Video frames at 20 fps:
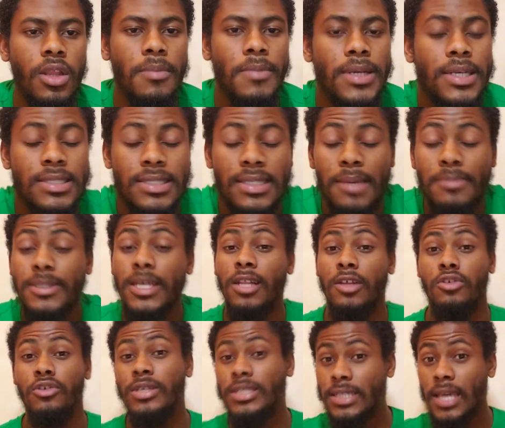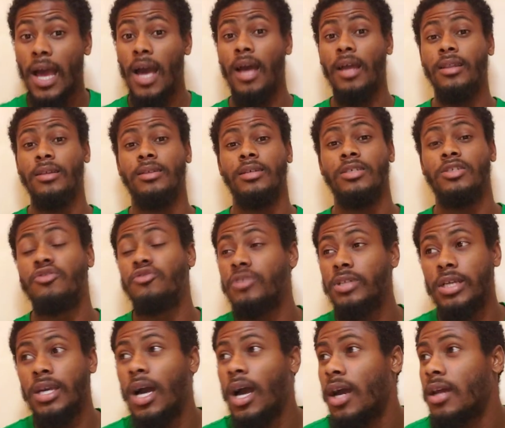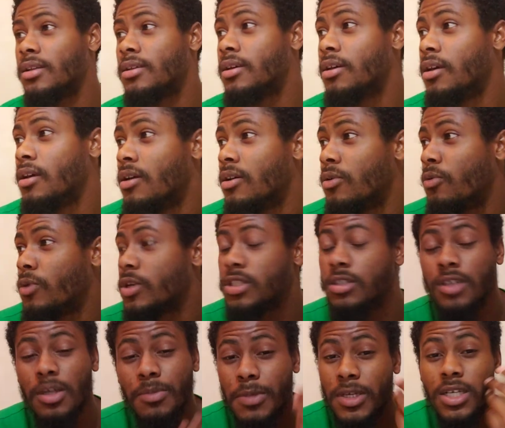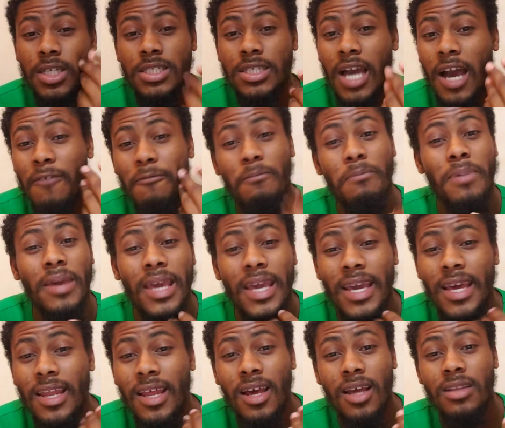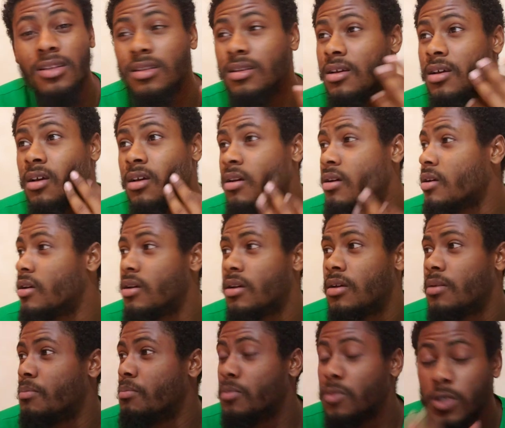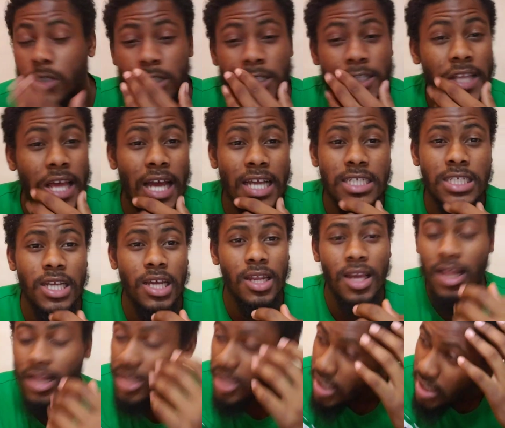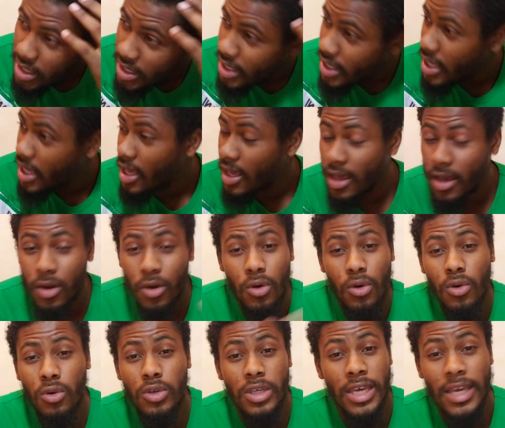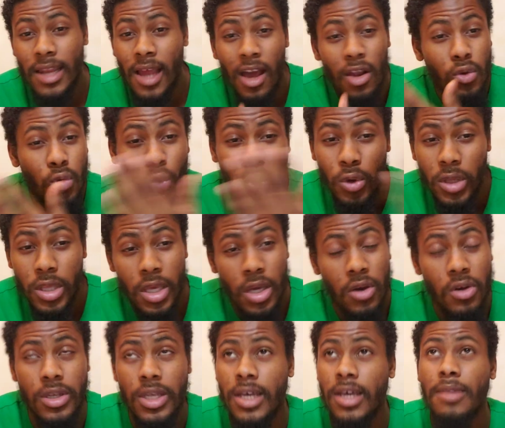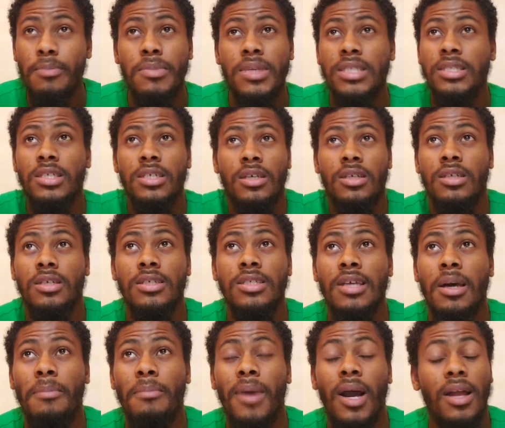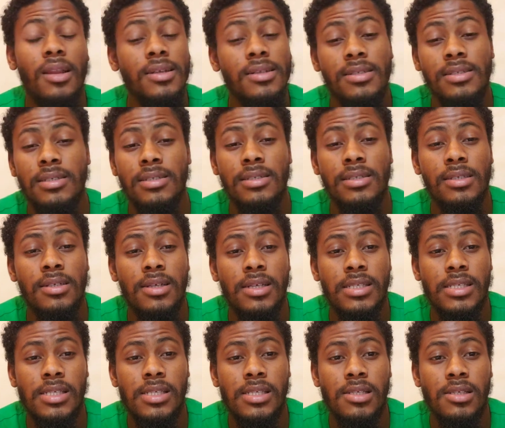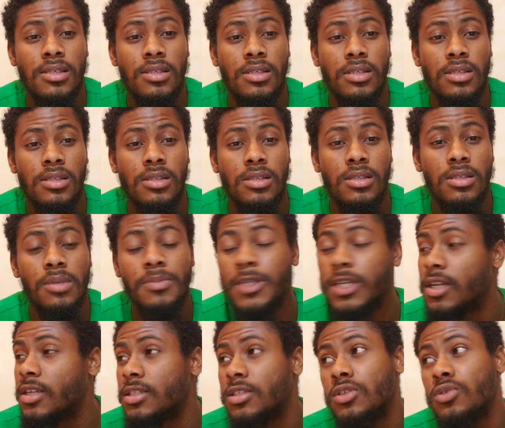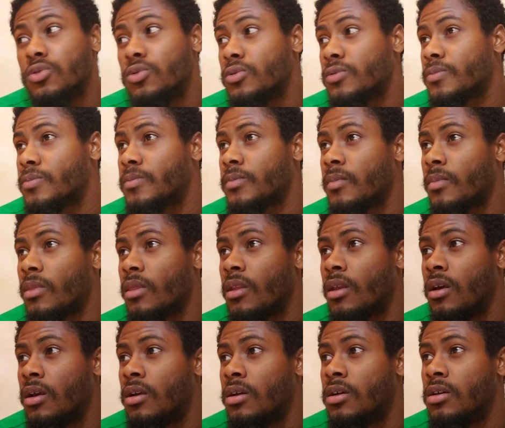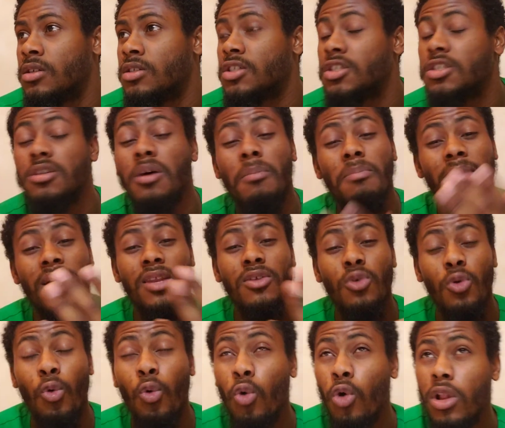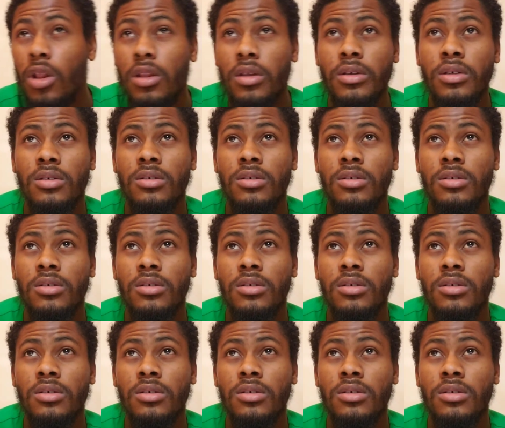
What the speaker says: Because I'm telling you, it's hard. It's really hard. But it's not because you have beard and mustache and a little hair or you have no hair on your head means you're a man. To be honest, no. Some men old